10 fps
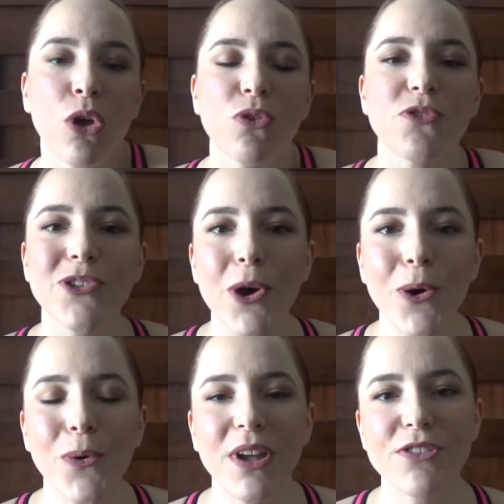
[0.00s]

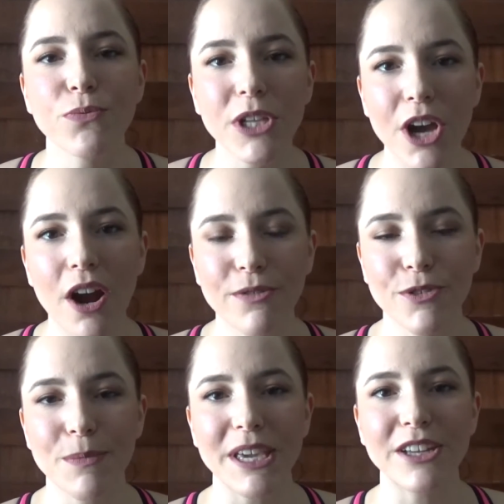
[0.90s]
So it's really hard
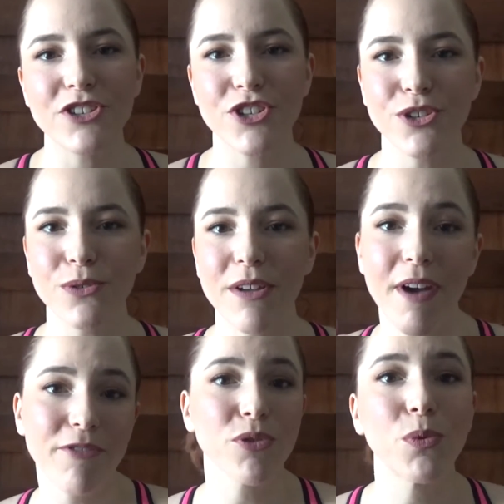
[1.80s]
for me to, if
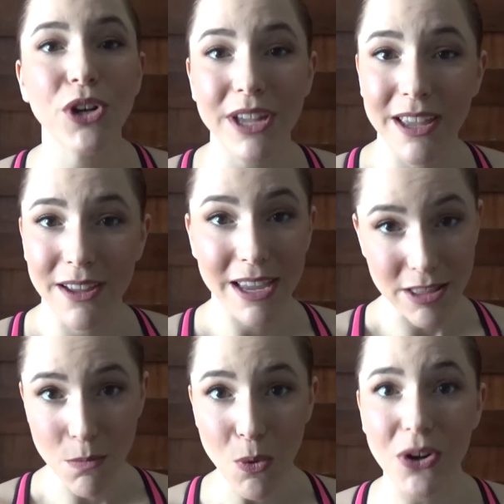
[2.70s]
I have to work
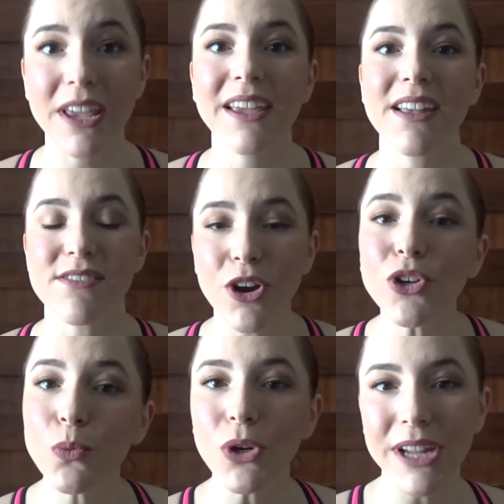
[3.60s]
in the morning, it's hard
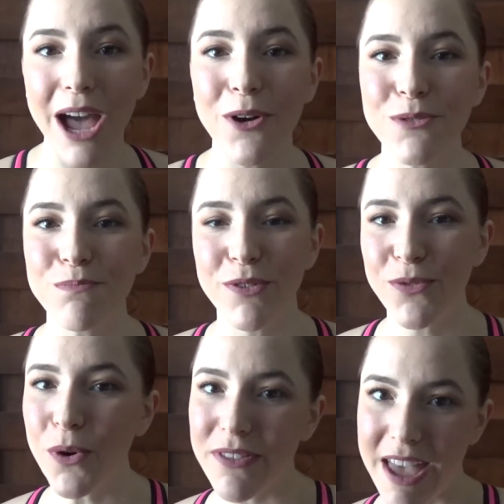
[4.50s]
to work out
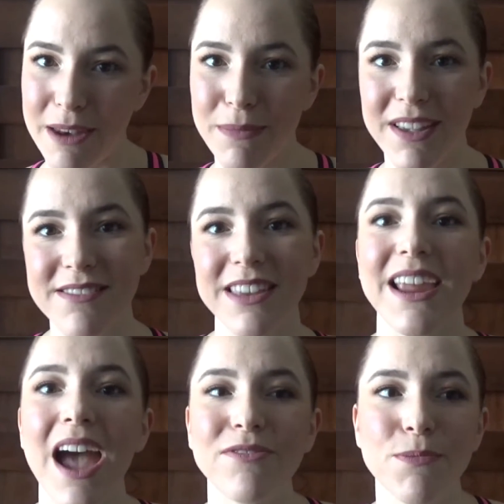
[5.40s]
before then, because then I
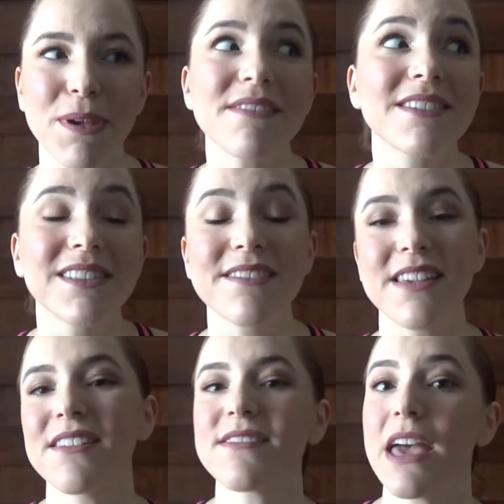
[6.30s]
have to basically
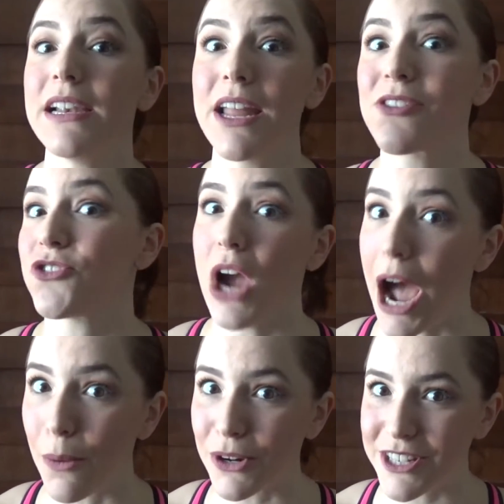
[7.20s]
set aside an extra
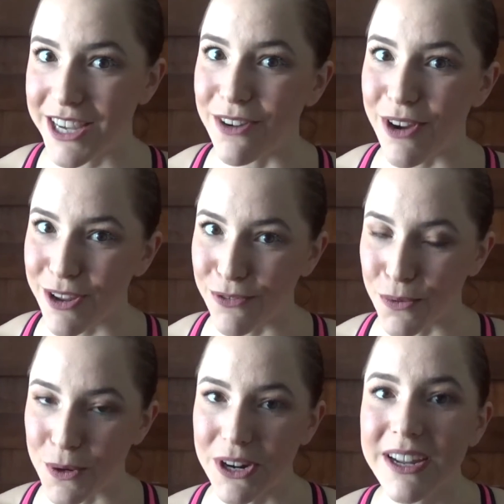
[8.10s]
hour to get ready for
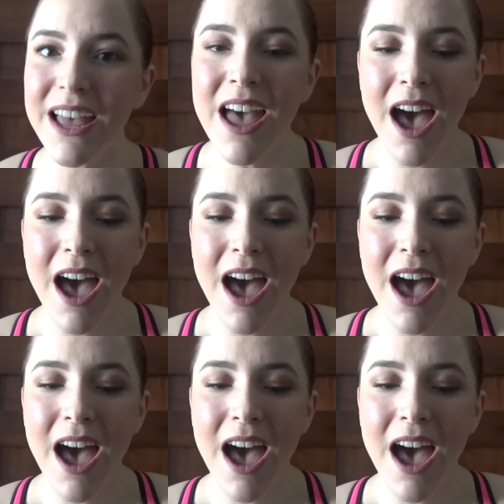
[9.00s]
work,